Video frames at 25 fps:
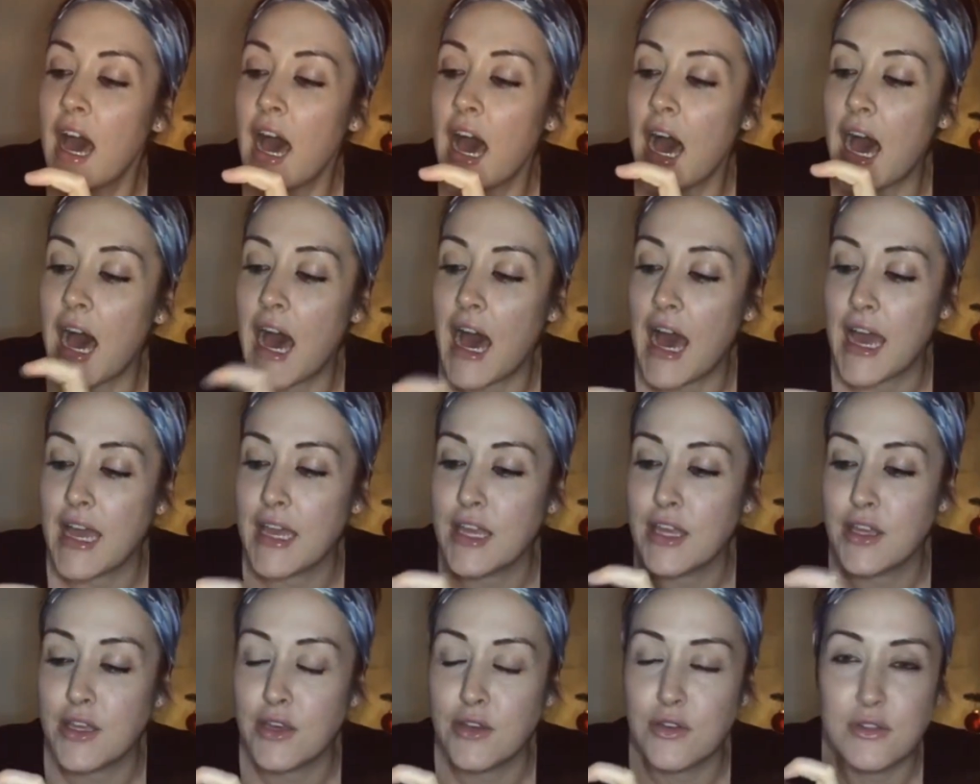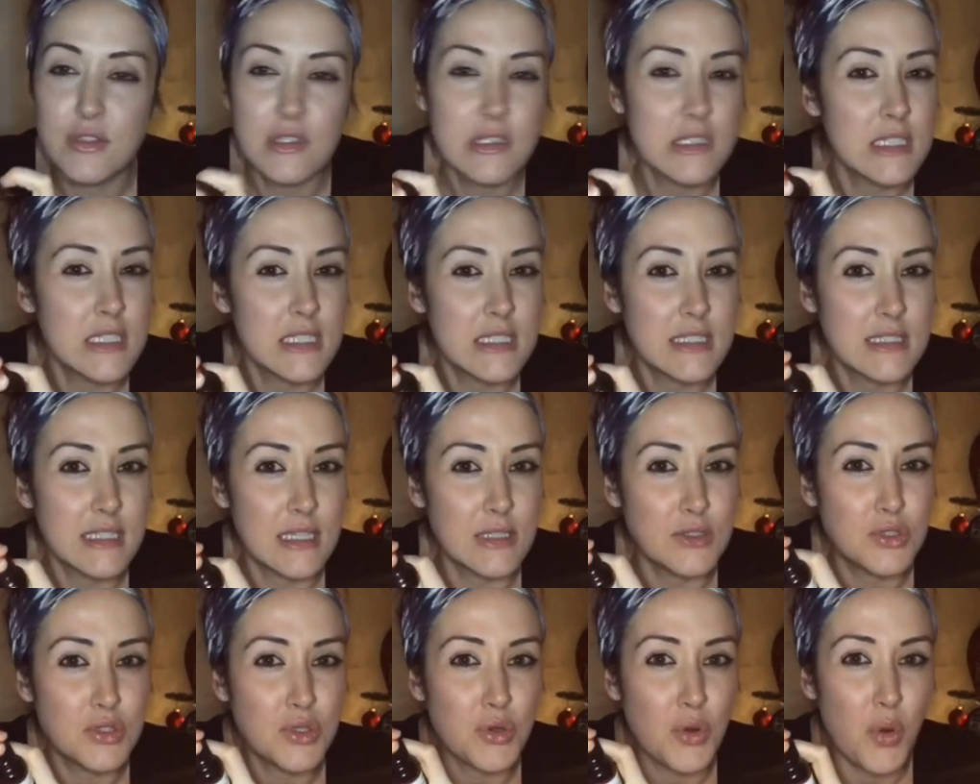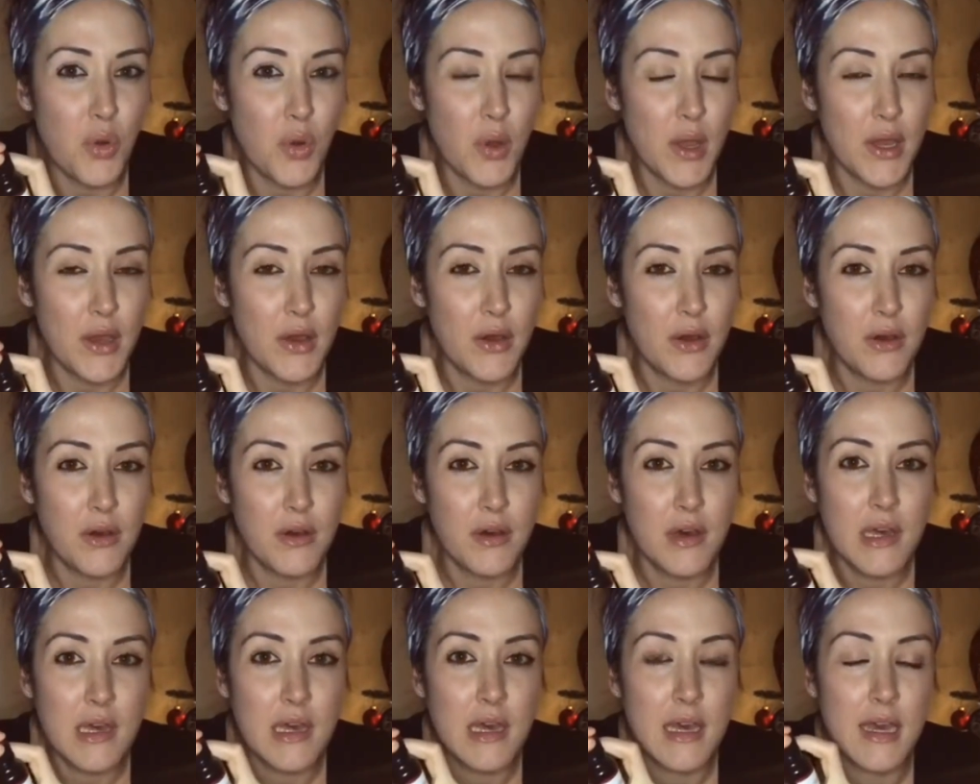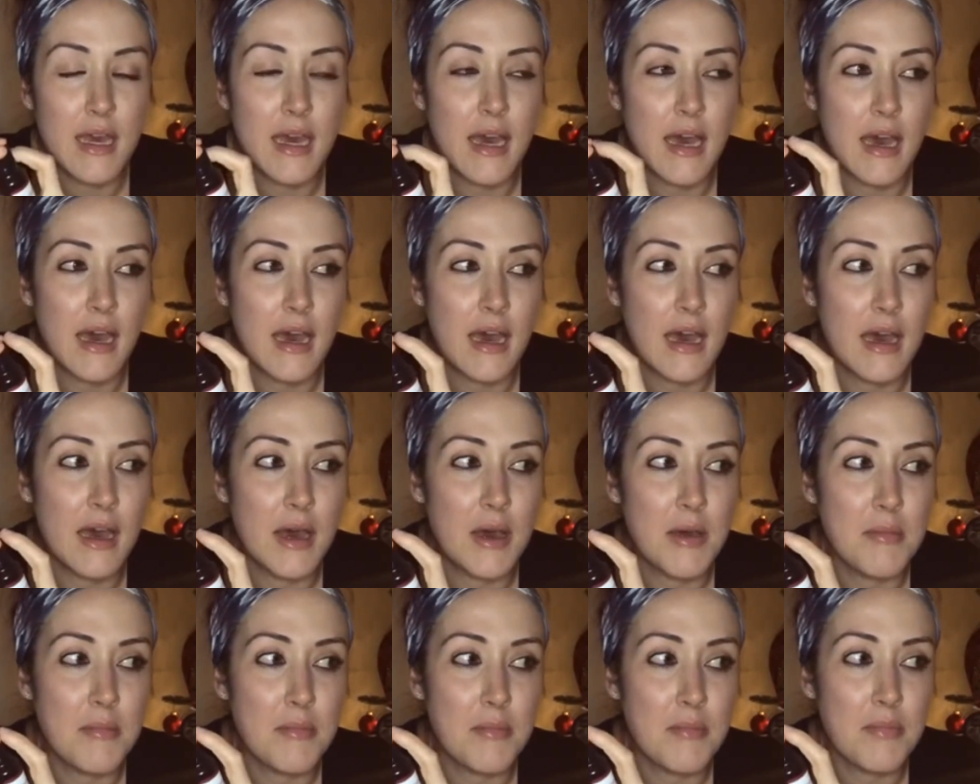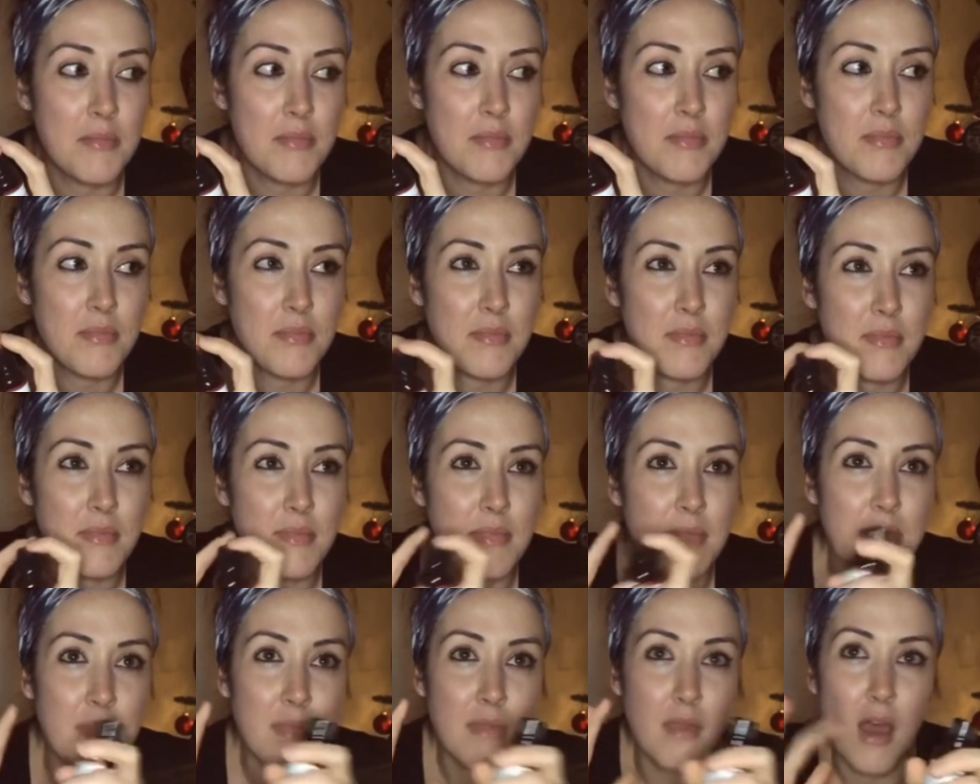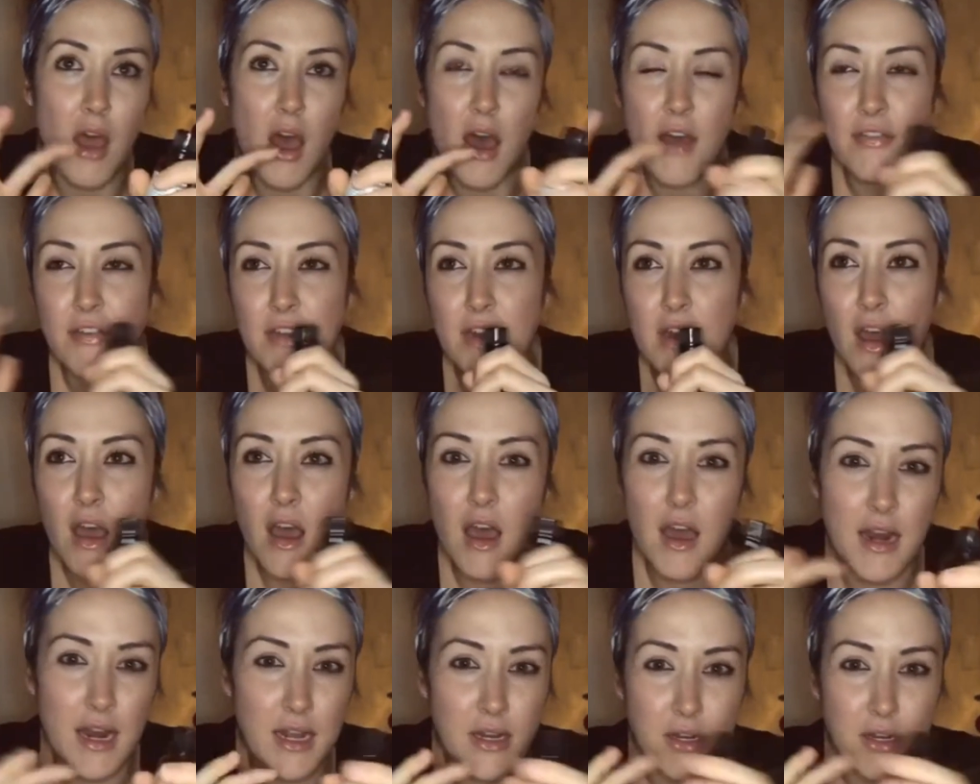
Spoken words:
I use an essential oil off and on.